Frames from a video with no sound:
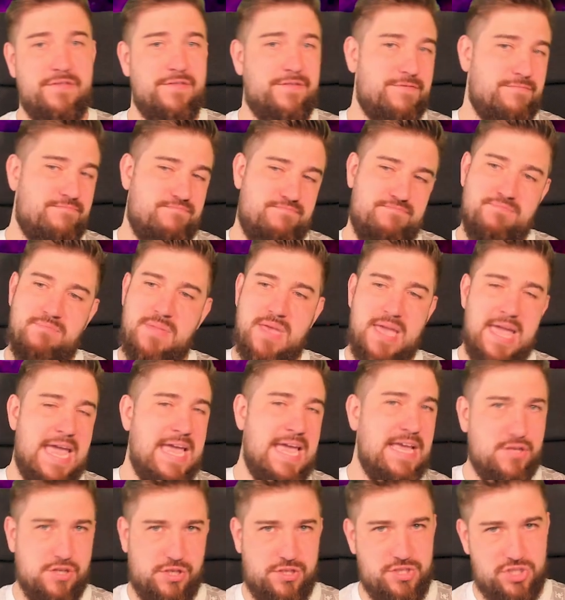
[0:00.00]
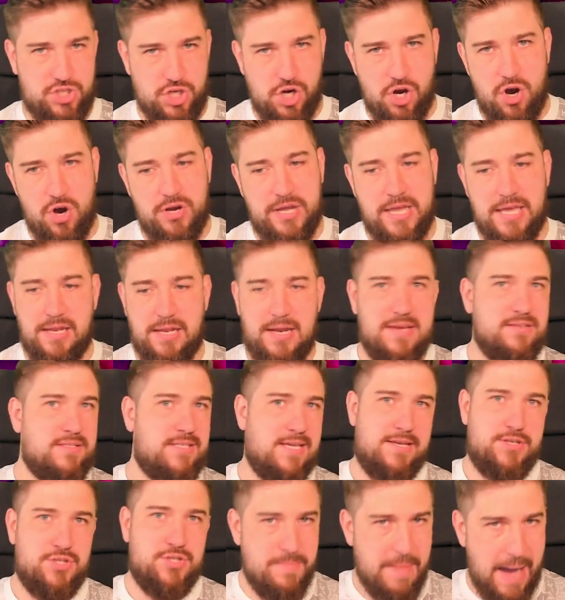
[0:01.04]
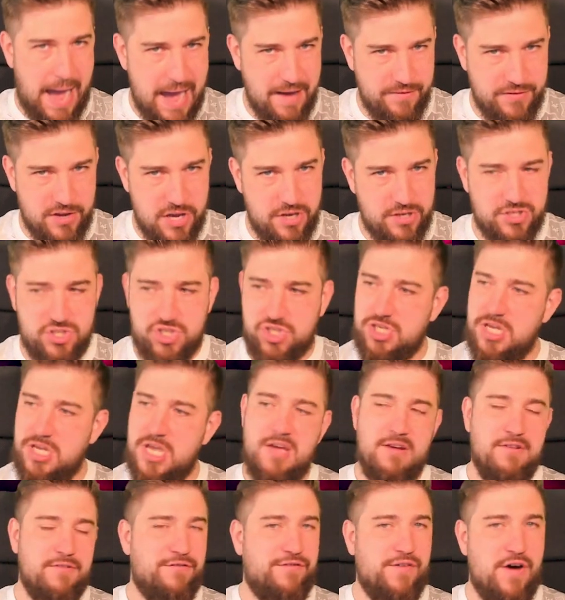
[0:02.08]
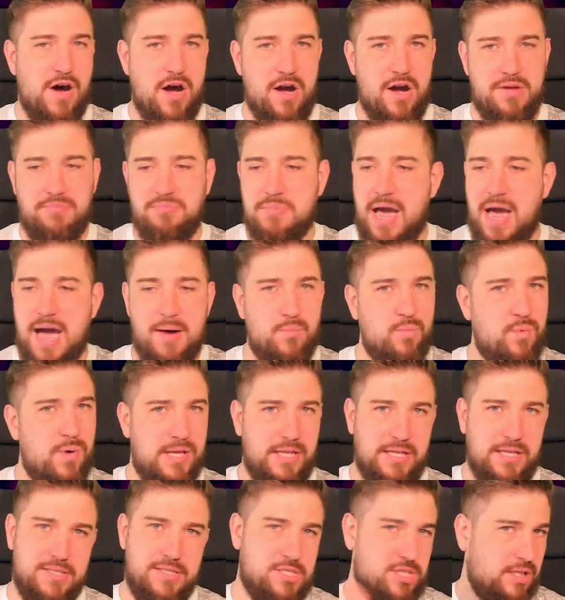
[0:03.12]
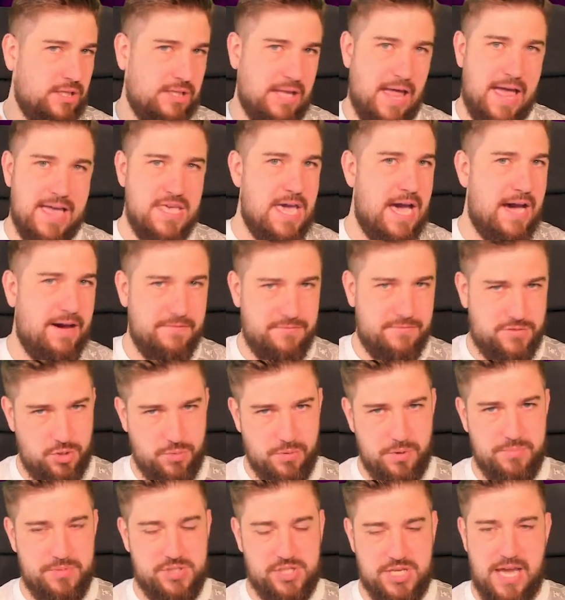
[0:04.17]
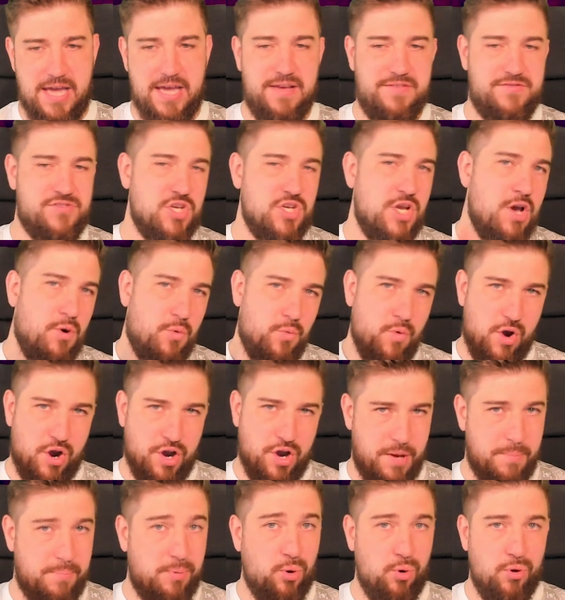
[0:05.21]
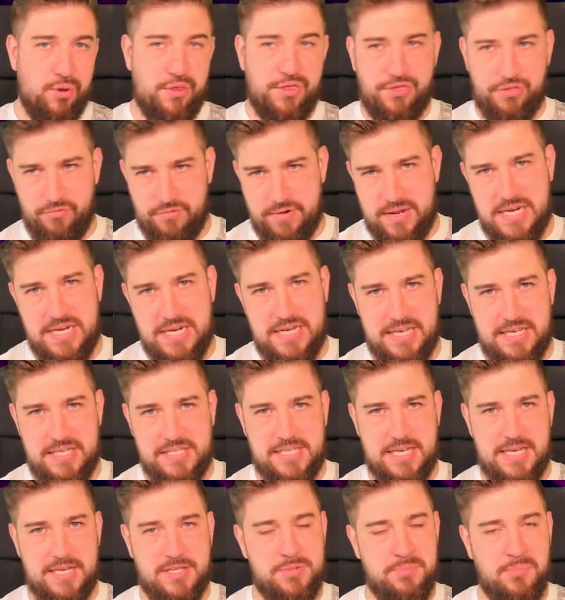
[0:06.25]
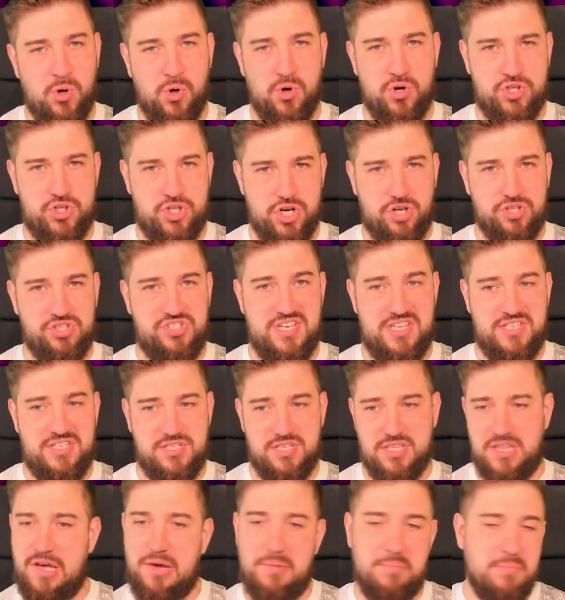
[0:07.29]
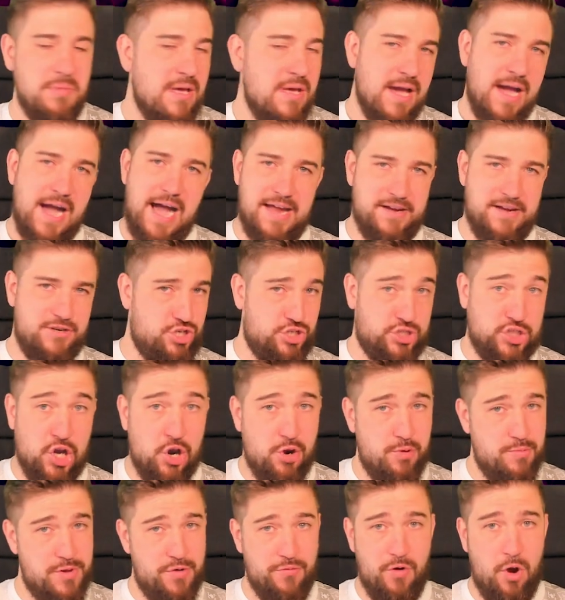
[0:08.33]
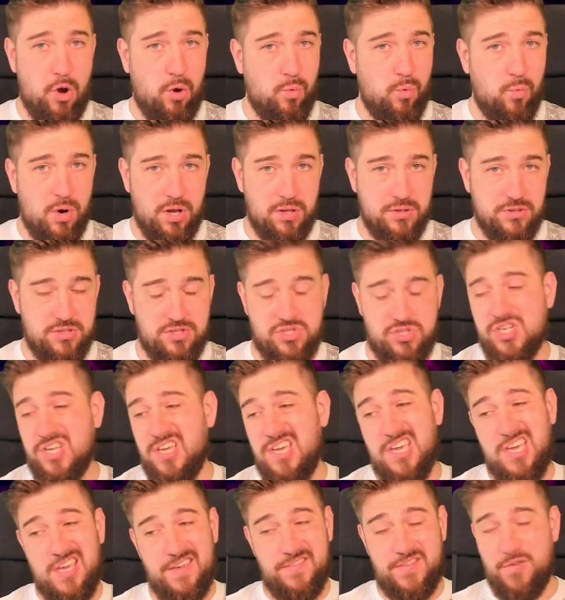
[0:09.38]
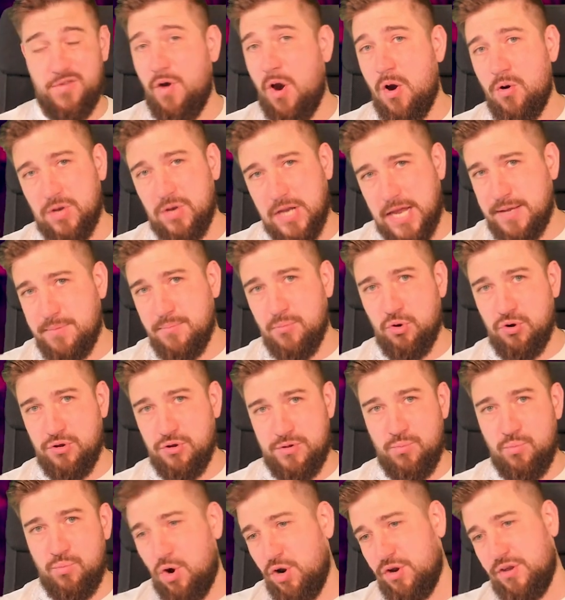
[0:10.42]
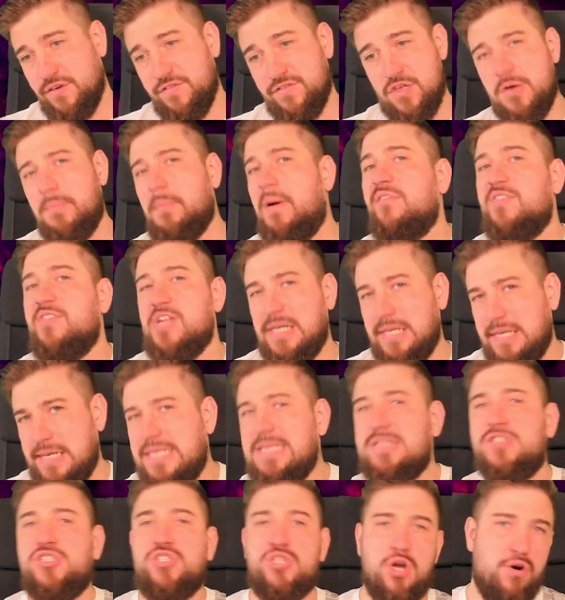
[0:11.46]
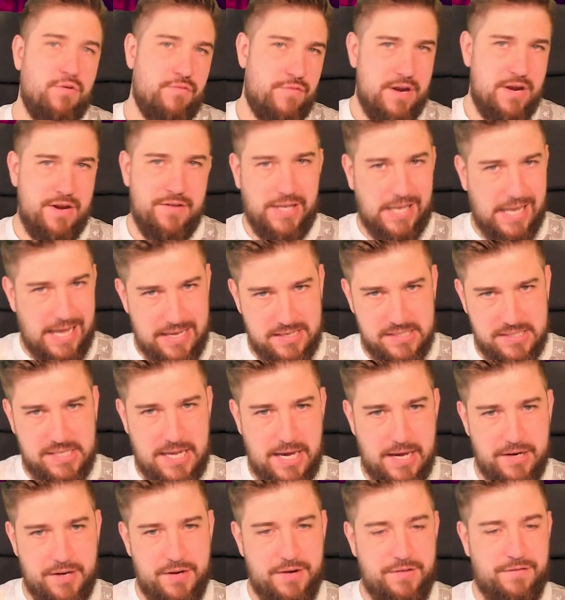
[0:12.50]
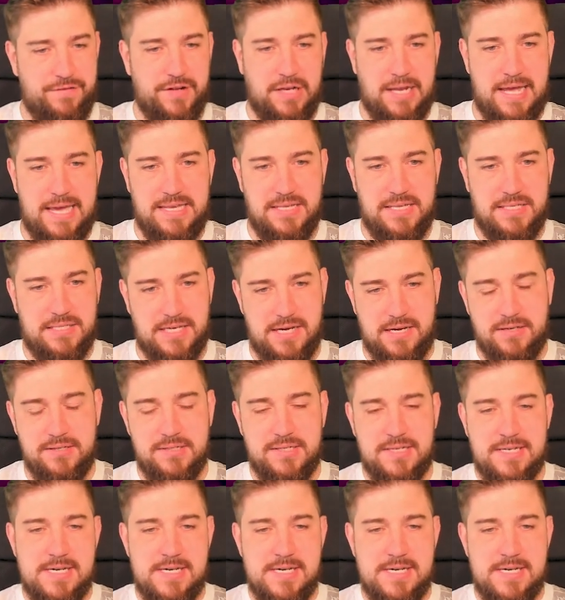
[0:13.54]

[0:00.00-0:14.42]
of hidden target, like say some Havocs, fine, I'm willing to let you have 2 up saves. We're going to put 3d6 mortar shots into them and just hope you roll 1s. If you roll any more than 1 of them, I've at least got rid of a las cannon for later.